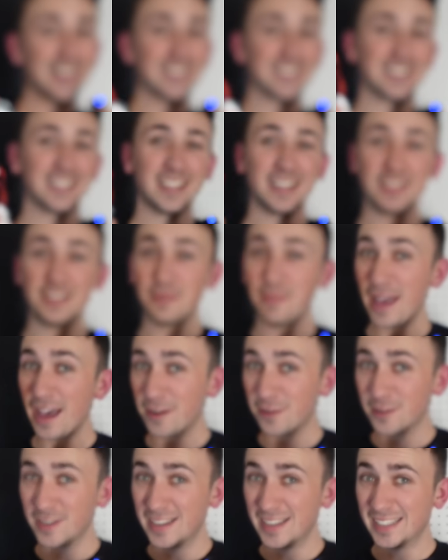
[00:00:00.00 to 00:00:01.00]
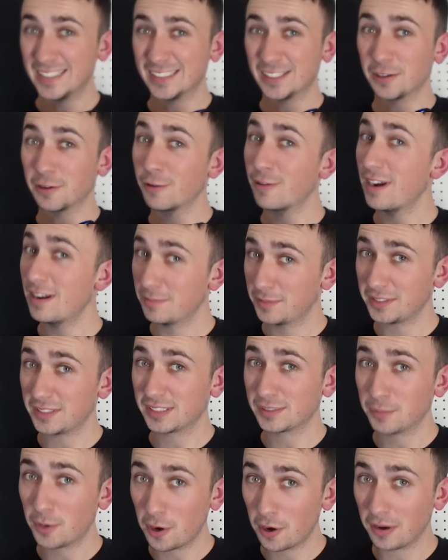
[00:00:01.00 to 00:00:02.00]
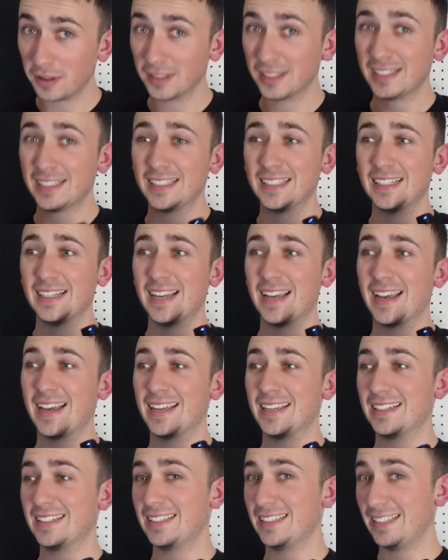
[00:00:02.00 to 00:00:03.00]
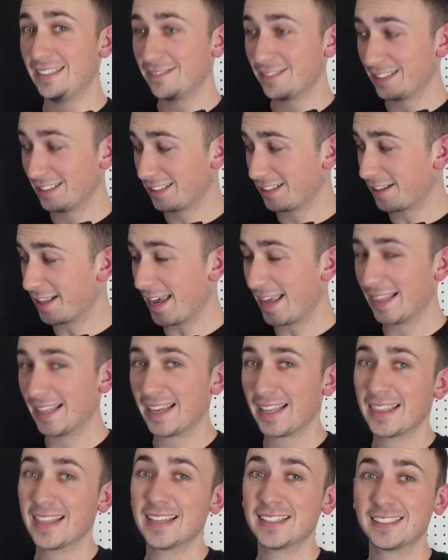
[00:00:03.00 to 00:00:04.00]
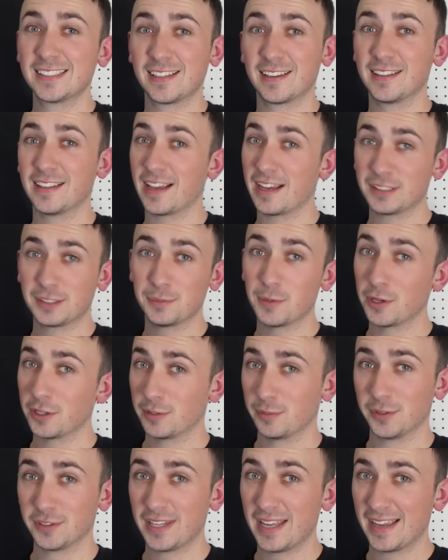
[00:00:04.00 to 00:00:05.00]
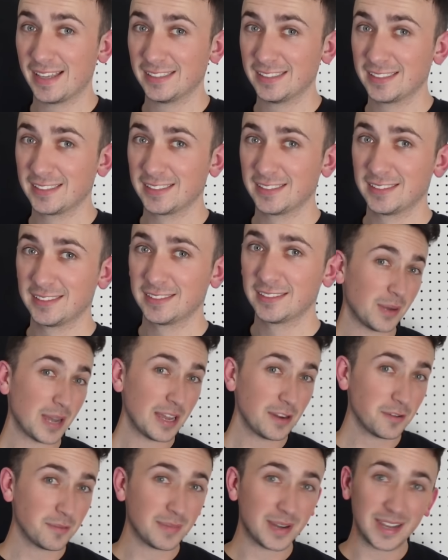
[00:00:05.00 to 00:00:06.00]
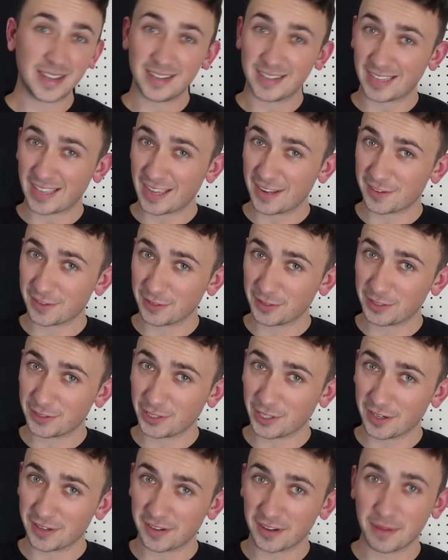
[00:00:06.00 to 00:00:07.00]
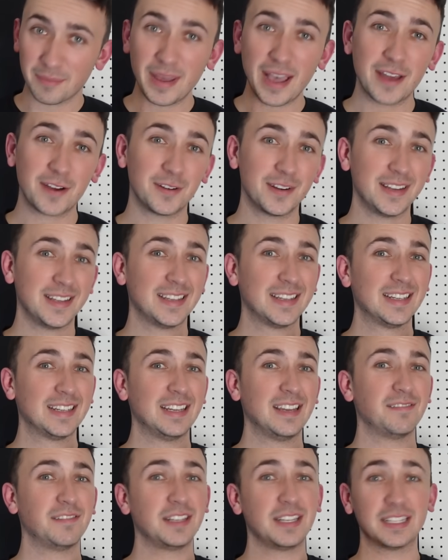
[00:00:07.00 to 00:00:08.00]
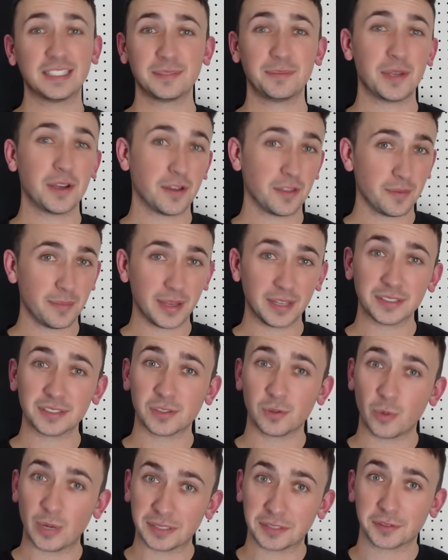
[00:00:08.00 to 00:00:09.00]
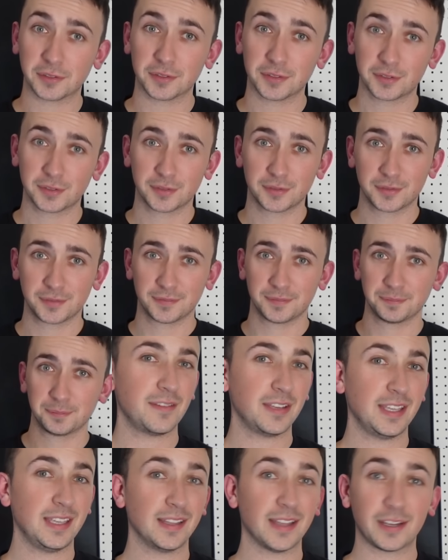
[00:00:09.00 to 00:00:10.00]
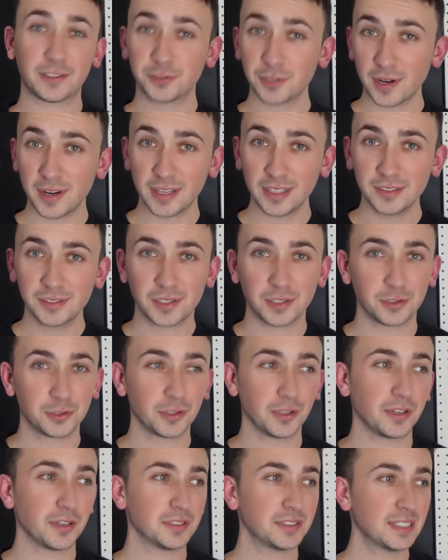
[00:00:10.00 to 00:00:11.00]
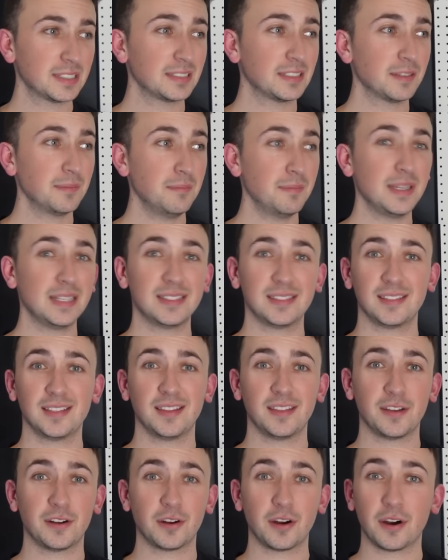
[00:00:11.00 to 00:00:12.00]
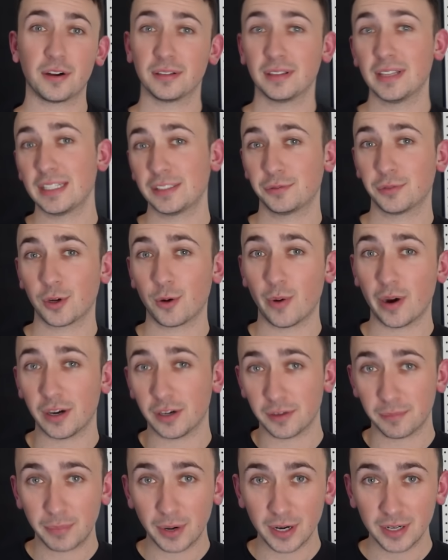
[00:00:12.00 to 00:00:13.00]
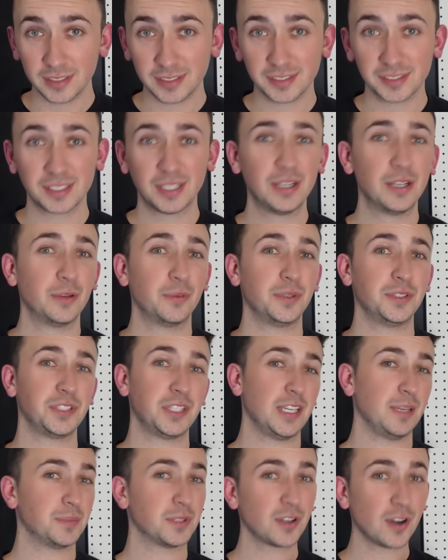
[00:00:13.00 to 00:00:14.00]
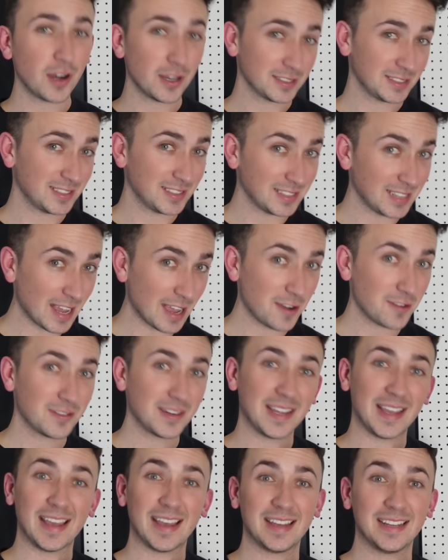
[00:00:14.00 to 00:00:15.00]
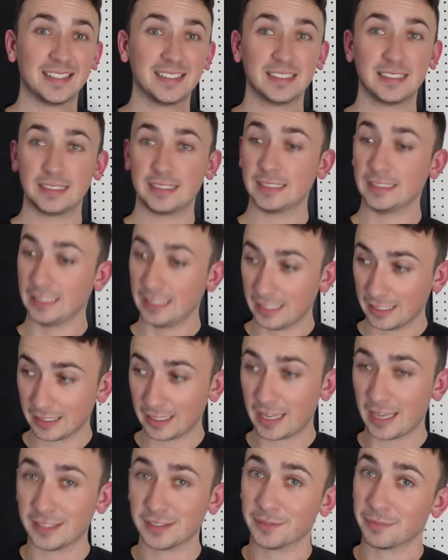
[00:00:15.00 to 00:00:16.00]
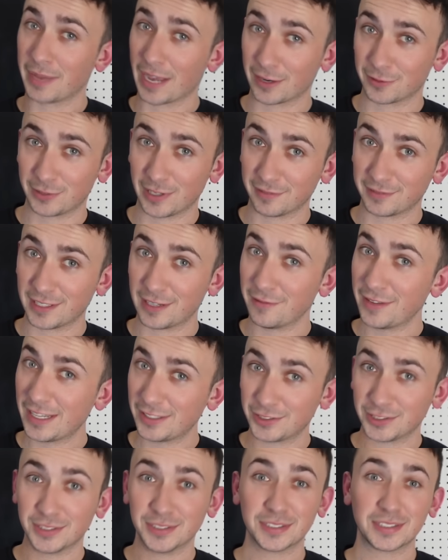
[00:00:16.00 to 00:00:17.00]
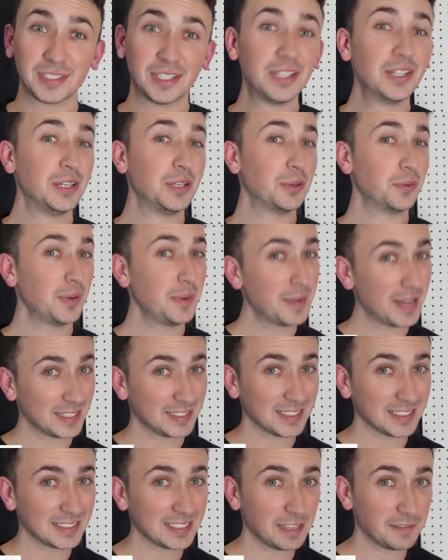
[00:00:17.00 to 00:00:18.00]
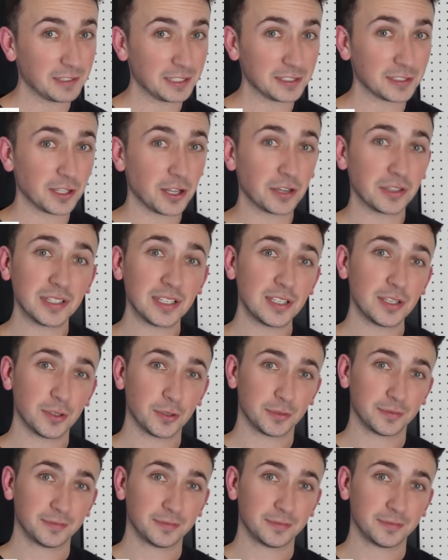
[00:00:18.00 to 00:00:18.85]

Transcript: is that the battery is incredibly small, and even a little guy like this can last multiple days. So I don't mind occasionally charging a battery if it gets me all the bells and whistles. And having electronics control your system means that there are less required parts, which keeps costs down and, in the case of Backdraft Innovations, we pass that savings along to you.